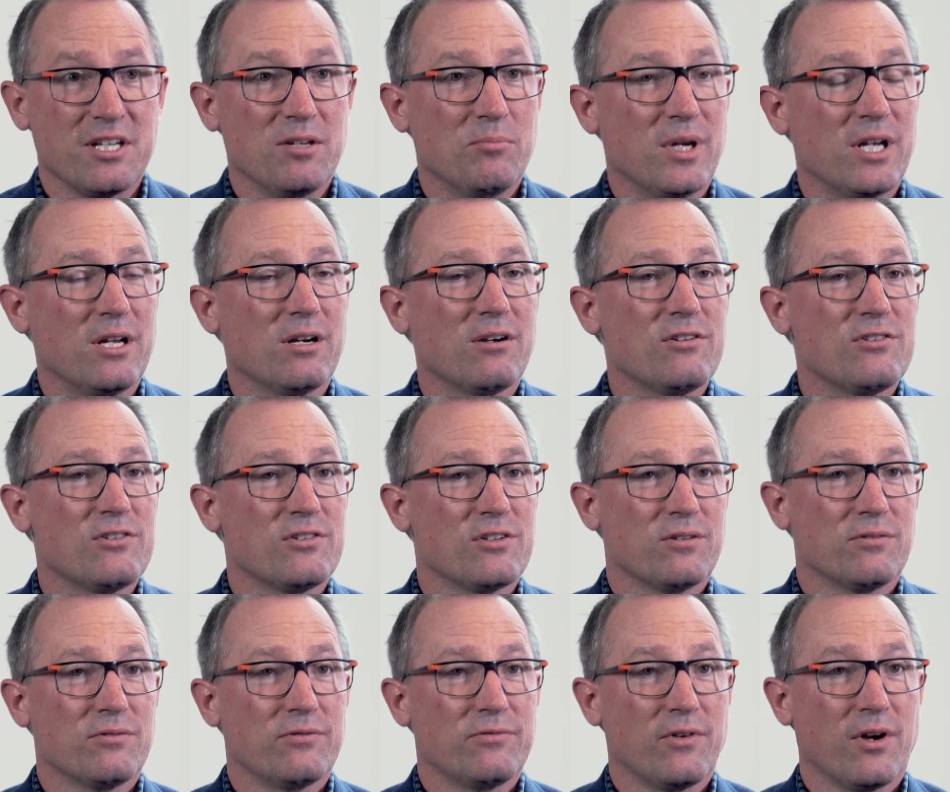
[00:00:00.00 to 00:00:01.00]
meters
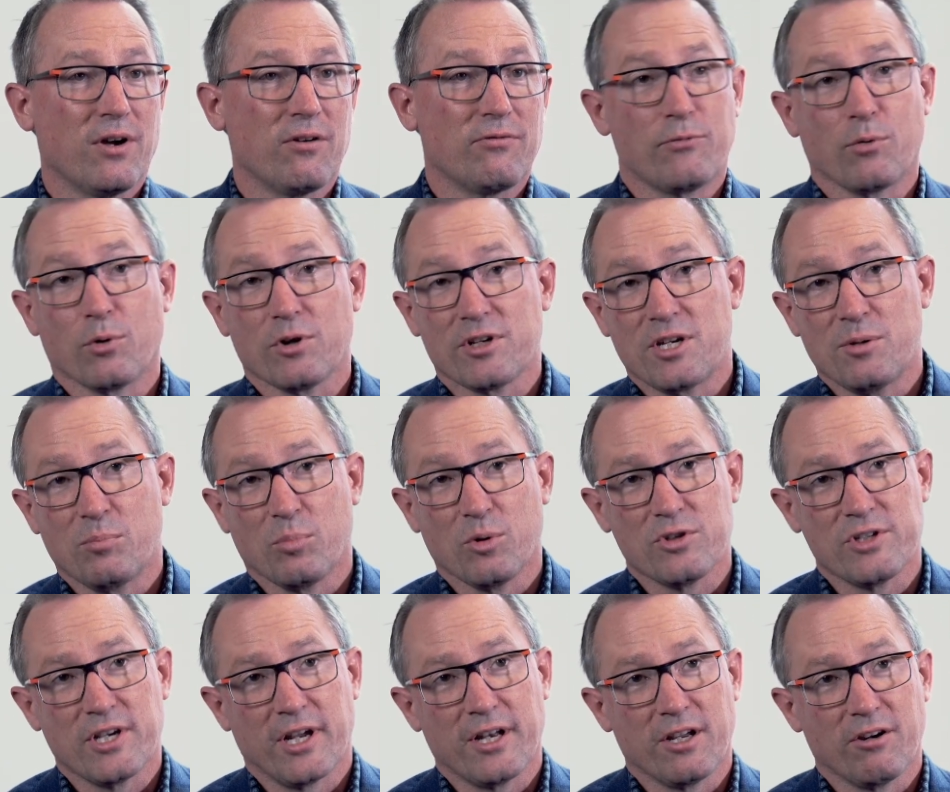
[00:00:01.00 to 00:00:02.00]
of
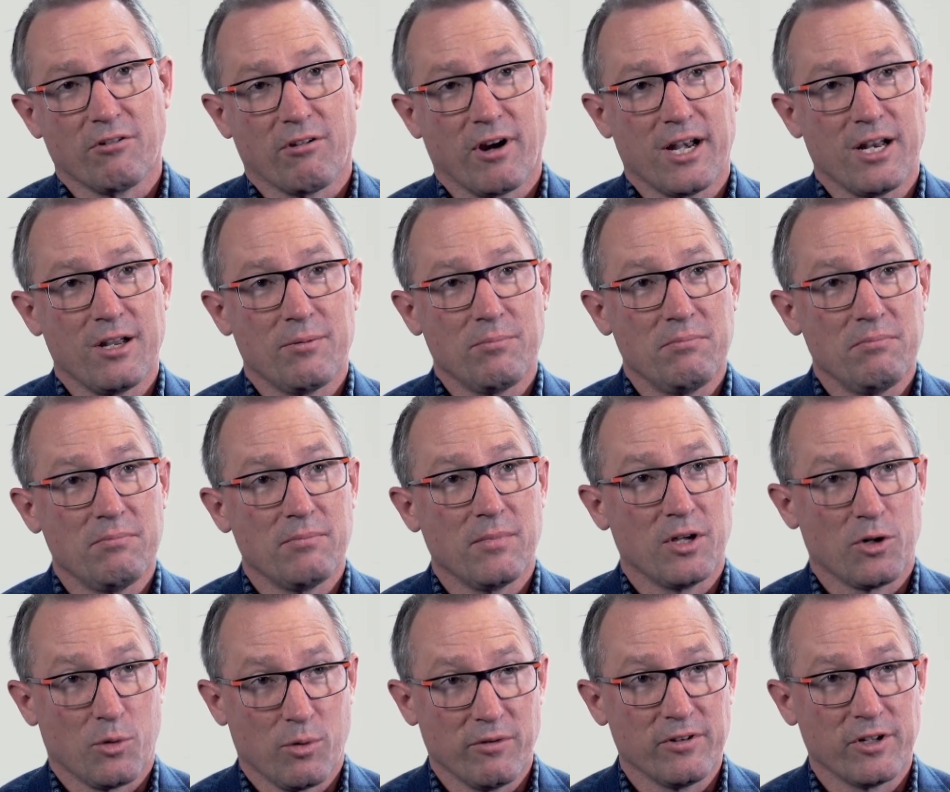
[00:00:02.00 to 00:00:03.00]
14% uranium,
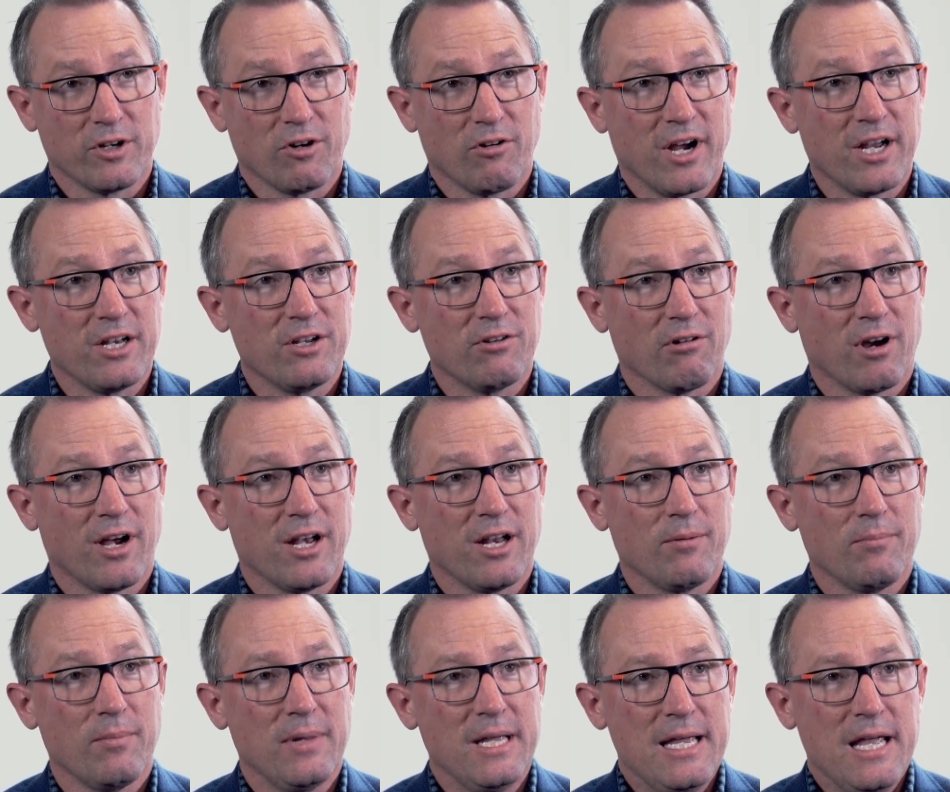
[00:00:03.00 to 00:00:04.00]
equivalent grade
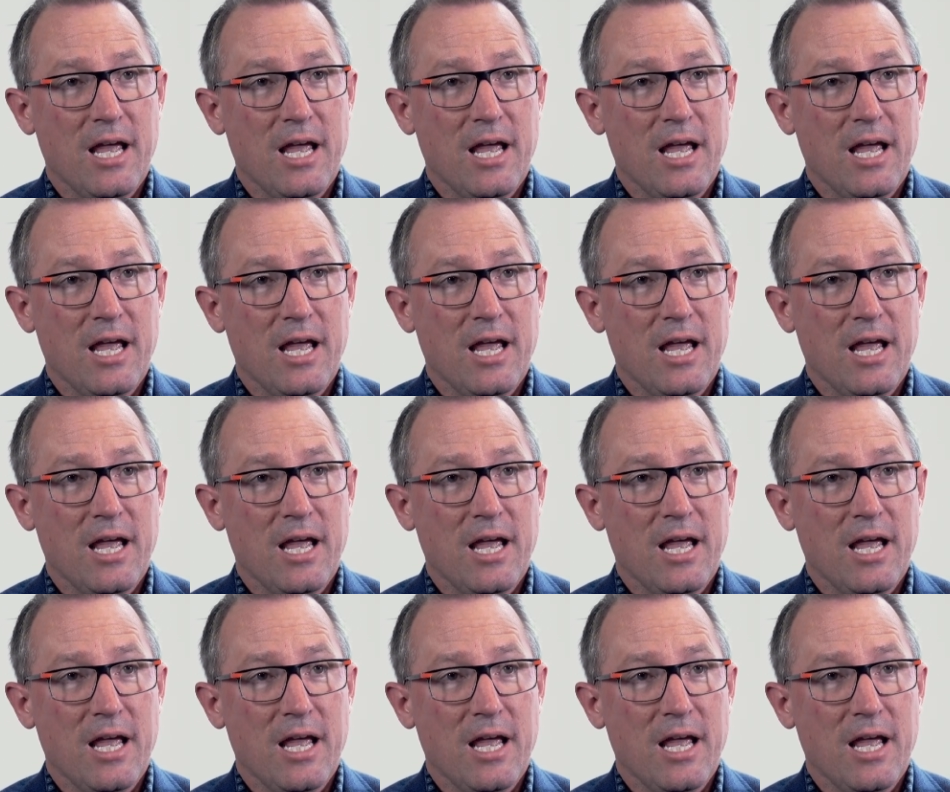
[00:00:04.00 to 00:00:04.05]
uranium,